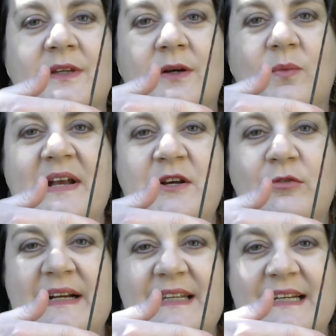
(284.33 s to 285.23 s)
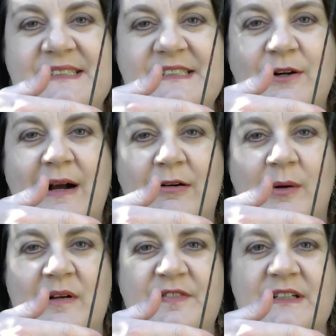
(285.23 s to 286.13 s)
When you release your
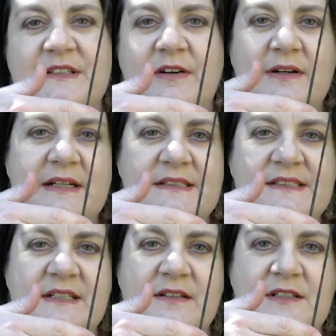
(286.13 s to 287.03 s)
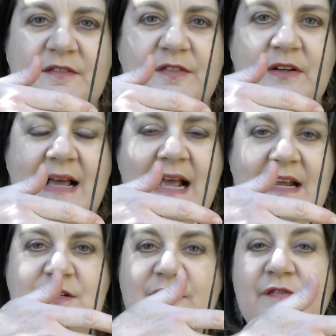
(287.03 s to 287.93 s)
arrow, it feels very instinctive for your
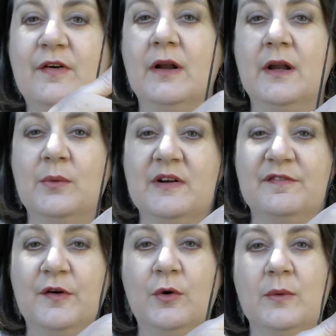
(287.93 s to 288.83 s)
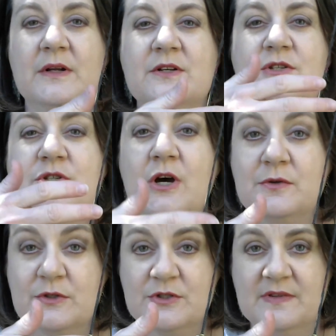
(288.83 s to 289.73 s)
hand to follow it forward.
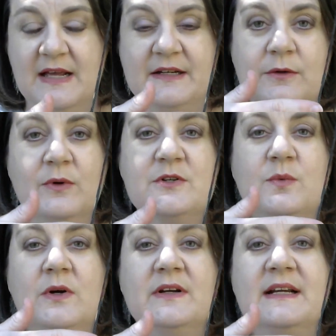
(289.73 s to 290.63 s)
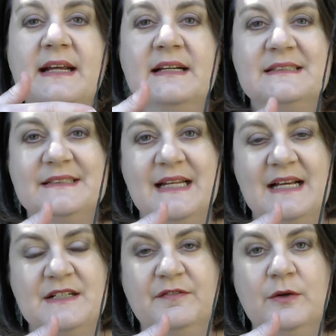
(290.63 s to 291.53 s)
Don't do that. You want to work against
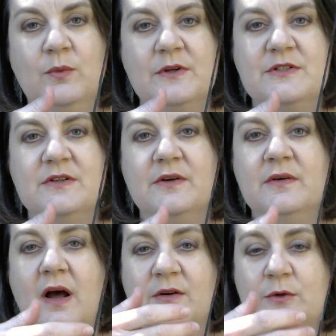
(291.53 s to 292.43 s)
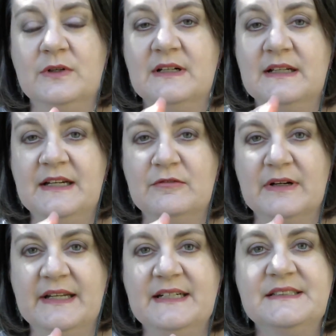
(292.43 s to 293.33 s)
that if you want a good clean
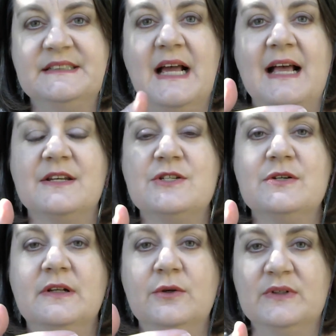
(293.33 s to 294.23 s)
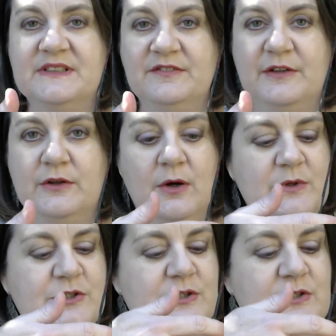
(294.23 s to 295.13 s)
release and to look as if you know
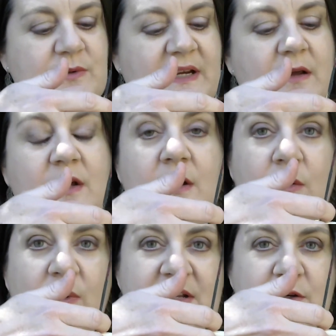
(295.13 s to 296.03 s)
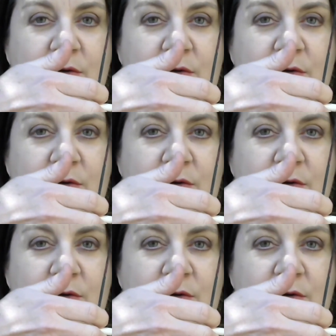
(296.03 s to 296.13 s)
what you're doing. When you